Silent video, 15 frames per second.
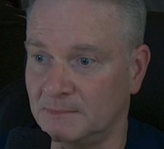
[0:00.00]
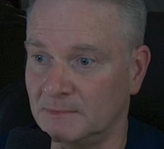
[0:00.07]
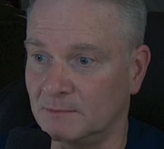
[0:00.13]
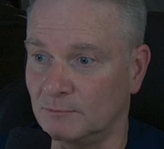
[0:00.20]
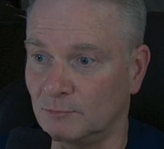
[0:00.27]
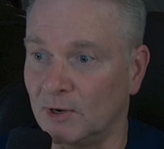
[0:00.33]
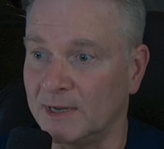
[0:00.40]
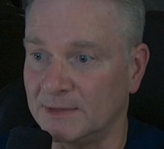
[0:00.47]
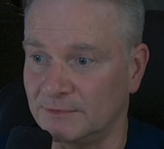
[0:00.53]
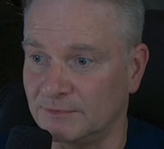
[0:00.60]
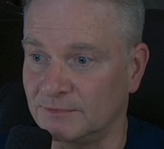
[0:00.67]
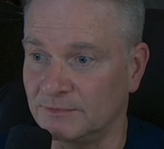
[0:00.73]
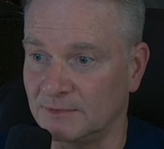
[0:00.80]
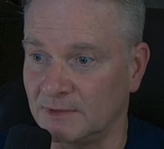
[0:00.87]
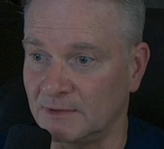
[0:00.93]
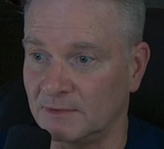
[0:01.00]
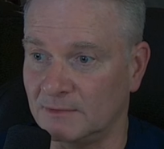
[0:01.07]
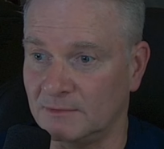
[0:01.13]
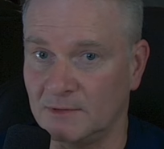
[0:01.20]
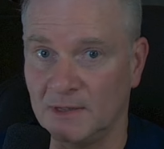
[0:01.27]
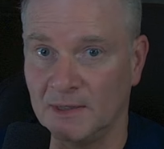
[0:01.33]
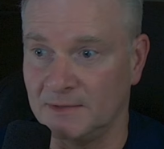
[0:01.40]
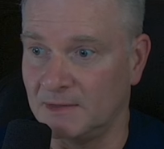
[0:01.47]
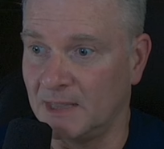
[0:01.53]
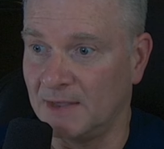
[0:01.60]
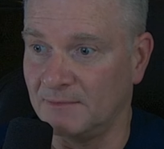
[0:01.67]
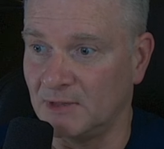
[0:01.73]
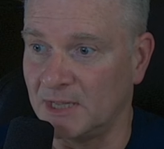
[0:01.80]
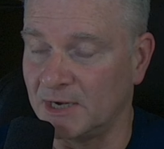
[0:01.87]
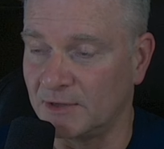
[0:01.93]
rights, uh, and they
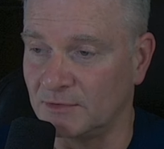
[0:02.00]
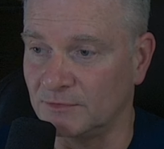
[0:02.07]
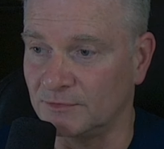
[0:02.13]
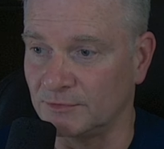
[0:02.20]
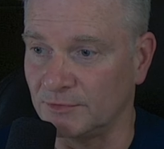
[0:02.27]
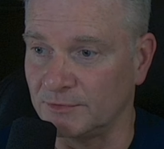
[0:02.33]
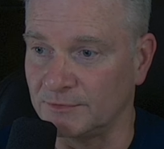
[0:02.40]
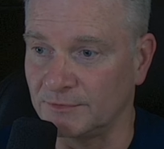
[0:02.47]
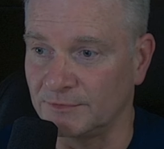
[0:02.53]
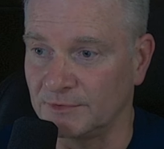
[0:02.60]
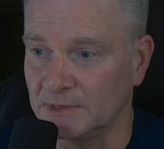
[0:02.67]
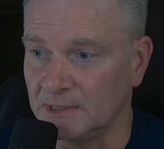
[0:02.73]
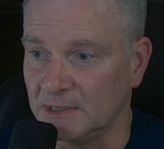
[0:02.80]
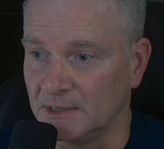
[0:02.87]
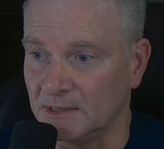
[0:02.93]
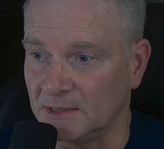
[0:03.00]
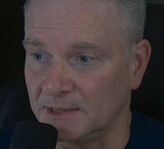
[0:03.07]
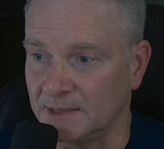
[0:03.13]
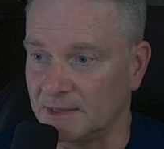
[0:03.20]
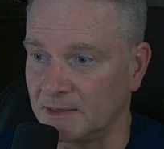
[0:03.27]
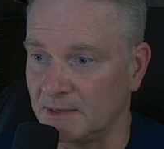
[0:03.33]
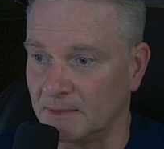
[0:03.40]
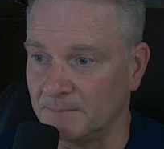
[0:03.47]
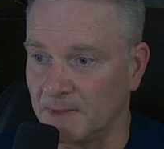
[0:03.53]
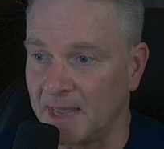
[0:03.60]
have a lot of concerns like um,